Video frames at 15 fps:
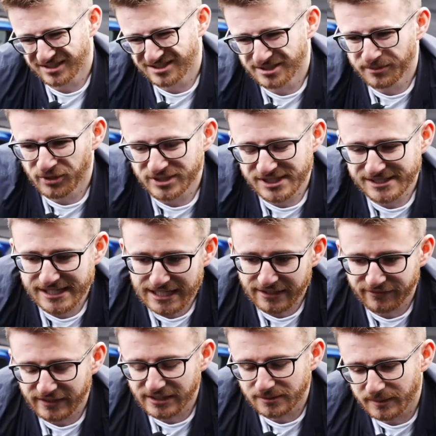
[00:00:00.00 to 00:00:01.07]
Because to be honest, the
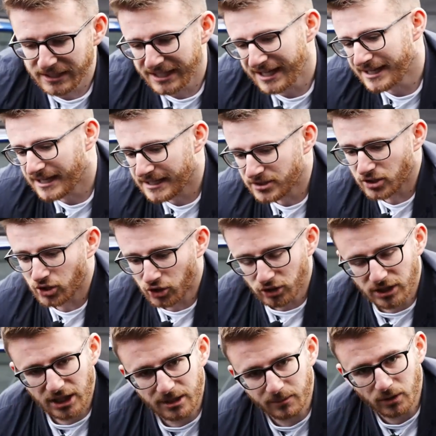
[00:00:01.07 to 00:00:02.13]
ZF8-HP, it's a
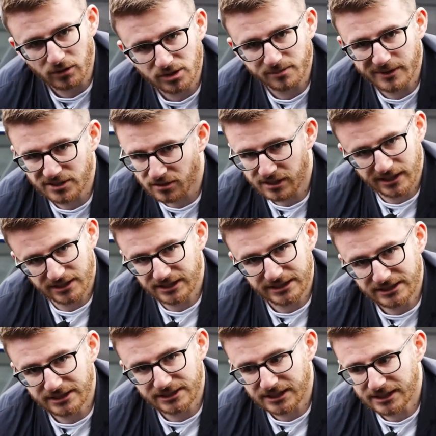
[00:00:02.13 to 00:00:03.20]
good gearbox, but it's not like a
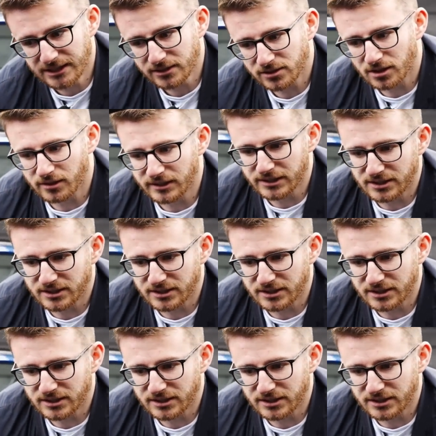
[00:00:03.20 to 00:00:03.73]
DCT, so